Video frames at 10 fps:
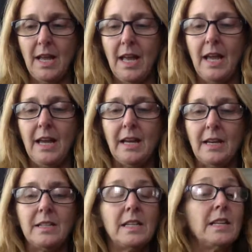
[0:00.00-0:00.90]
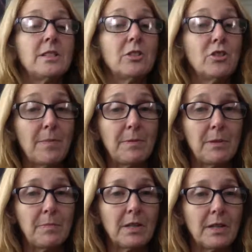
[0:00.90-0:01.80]
and it's a chapter
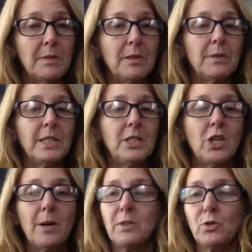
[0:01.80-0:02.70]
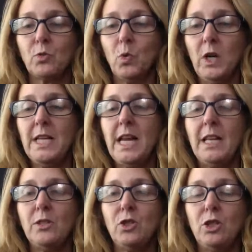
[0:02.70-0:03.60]
book. I'm going to read chapters 1
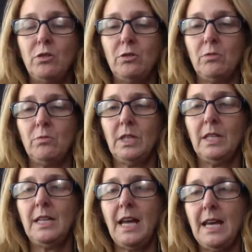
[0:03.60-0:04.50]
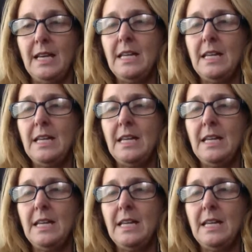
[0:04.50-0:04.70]
and 2 today,